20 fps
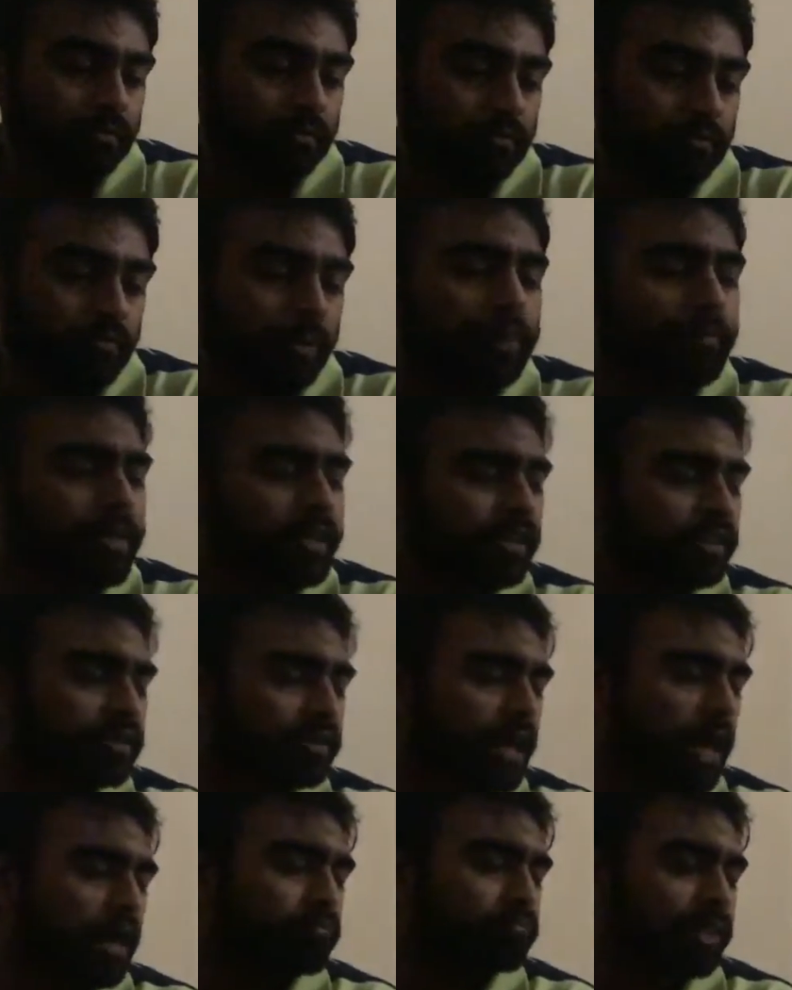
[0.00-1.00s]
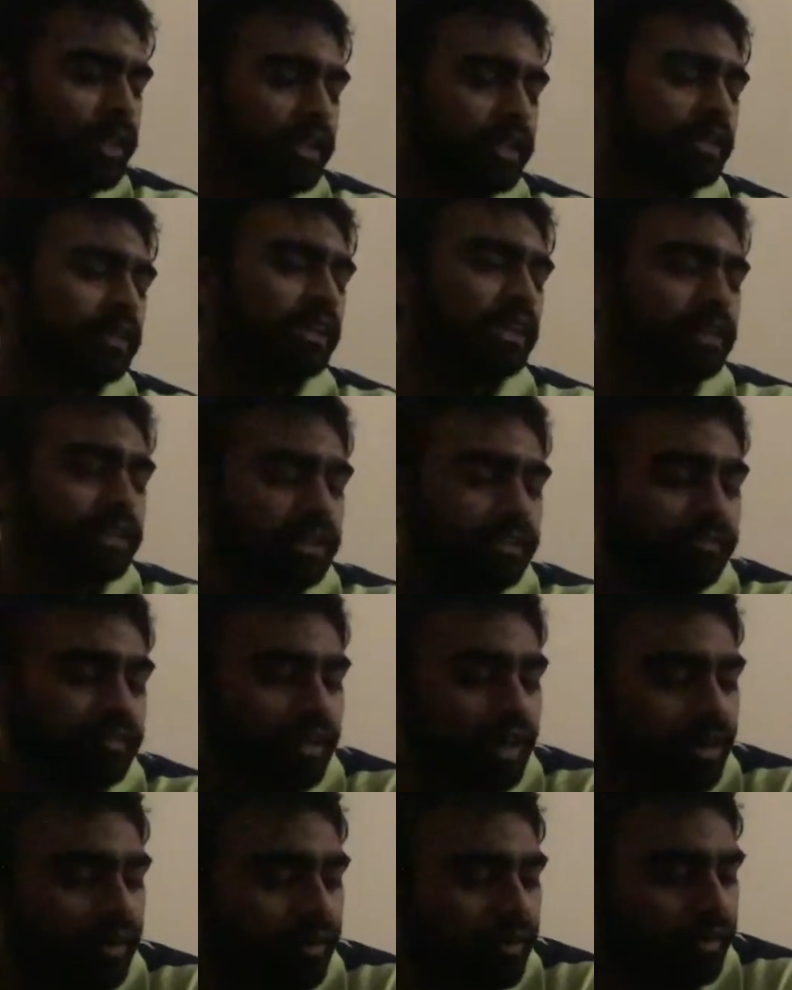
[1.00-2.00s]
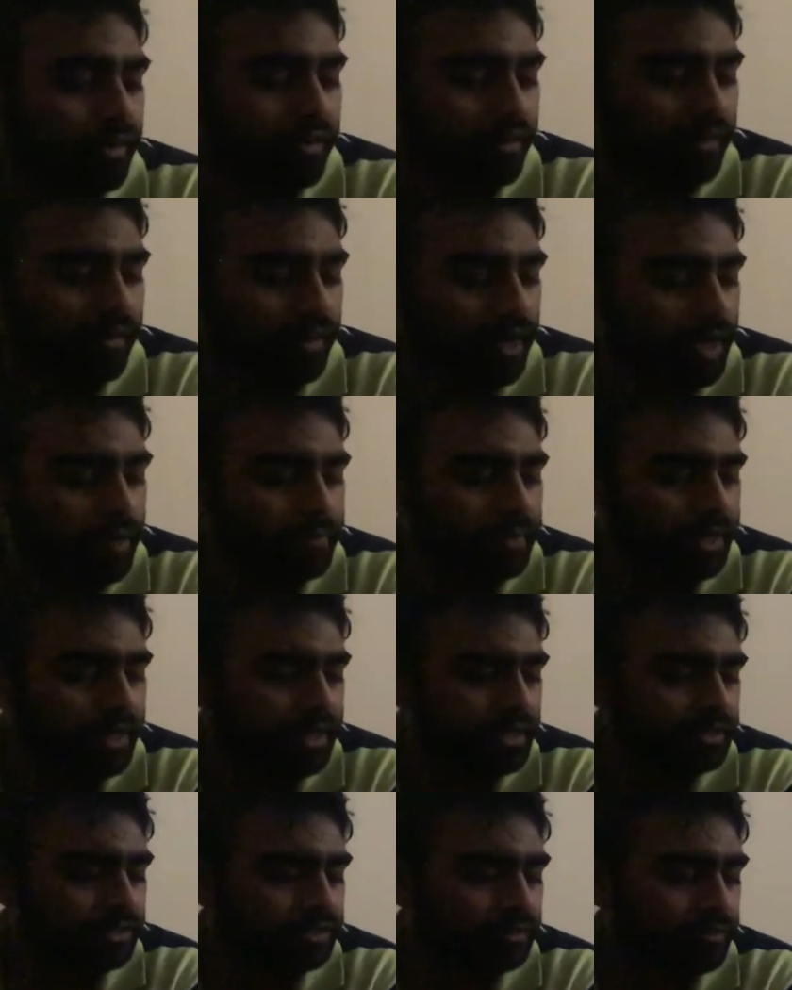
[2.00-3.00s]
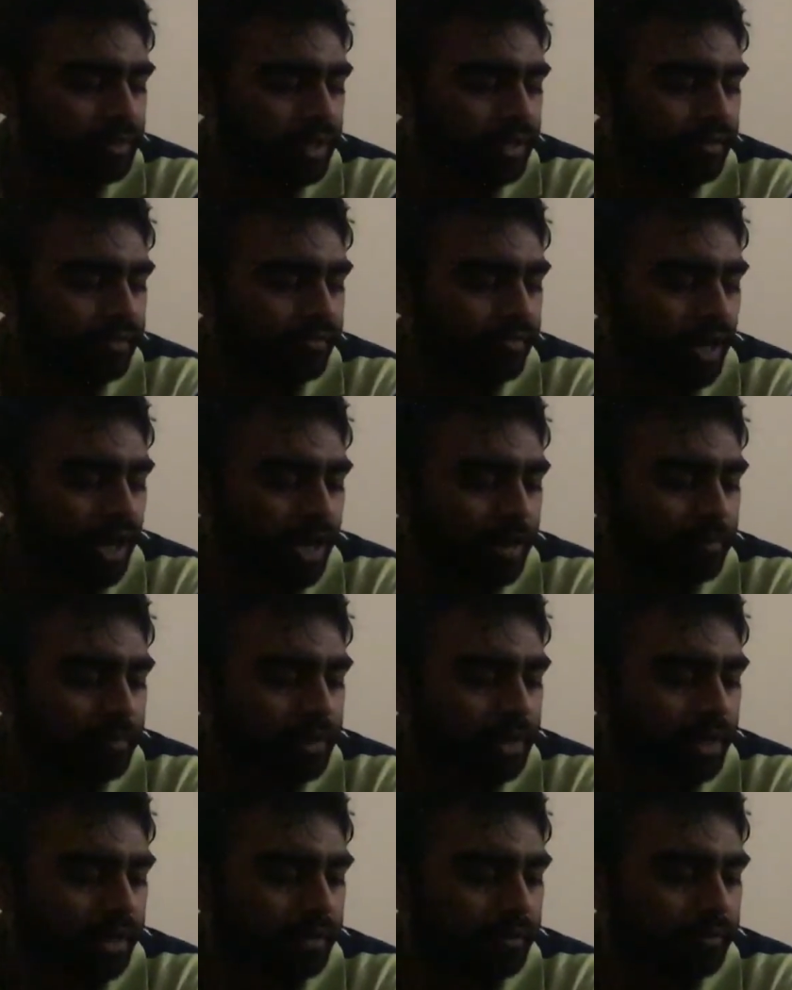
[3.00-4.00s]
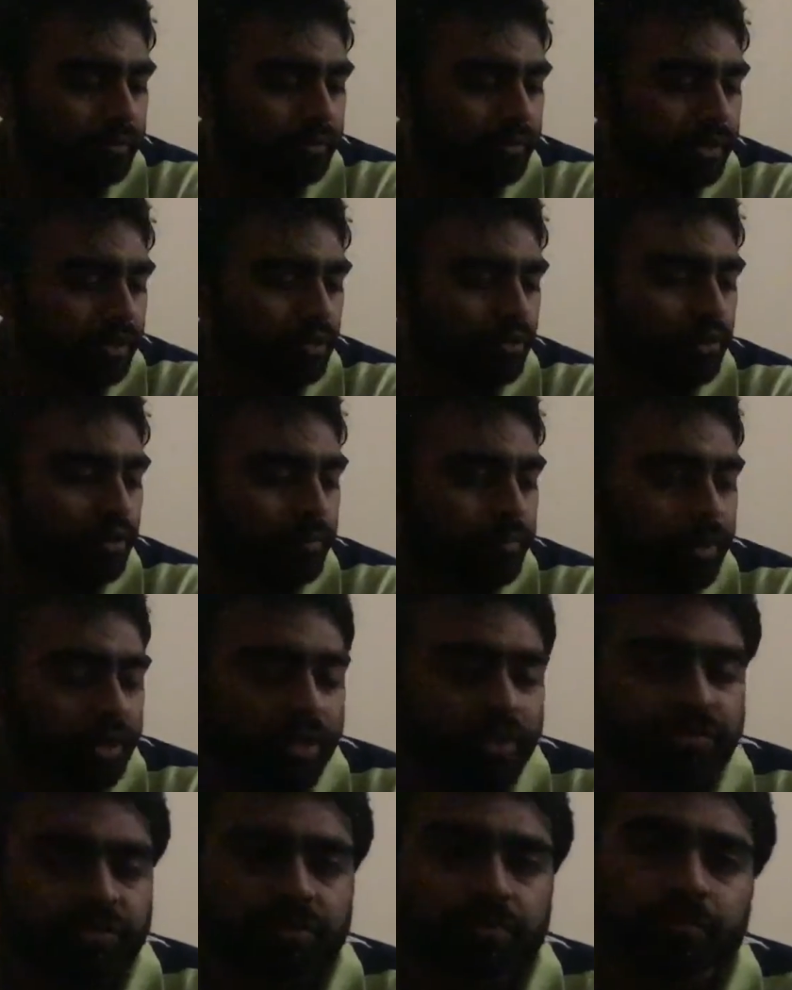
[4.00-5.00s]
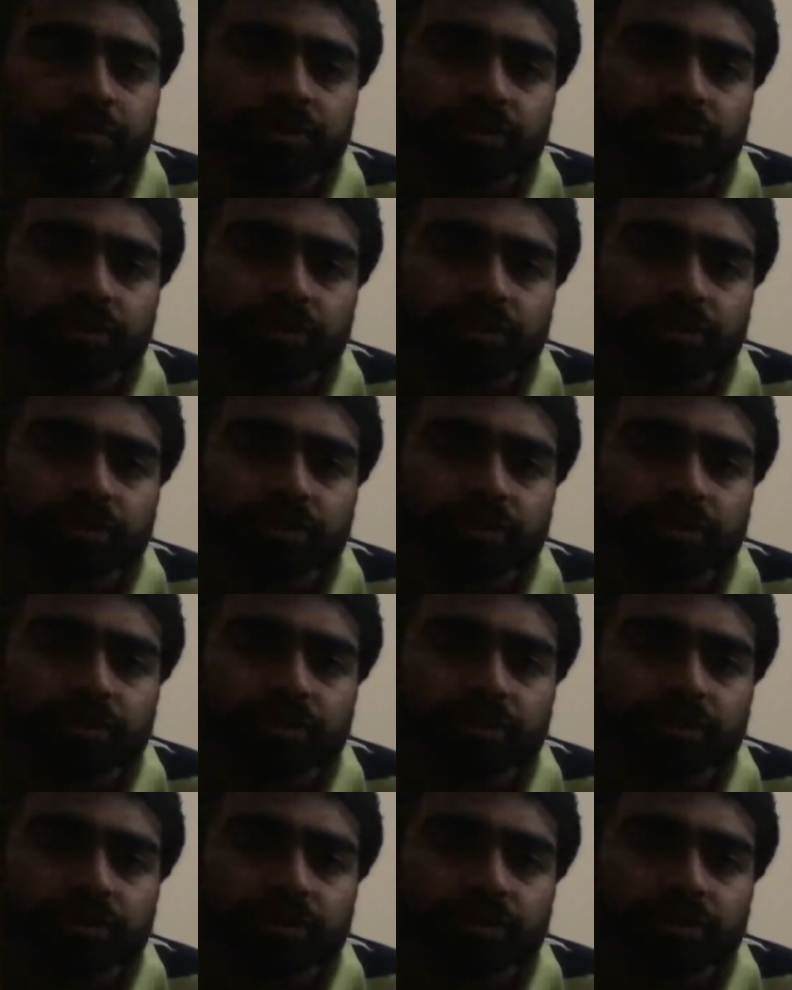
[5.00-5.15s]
maybe I'm getting like the I'm getting some kind of vibe that it could be some